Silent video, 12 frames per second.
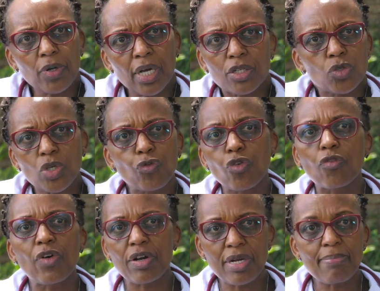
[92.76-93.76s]
can do it for
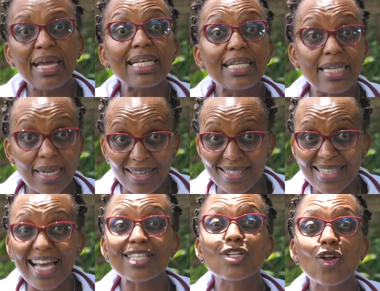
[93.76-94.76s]
very many years
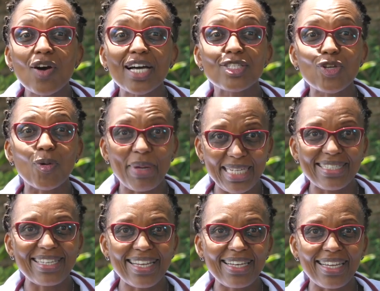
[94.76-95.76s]
as long as you're
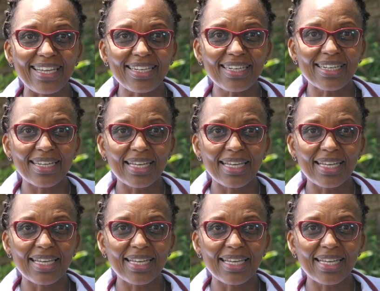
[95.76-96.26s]
maintaining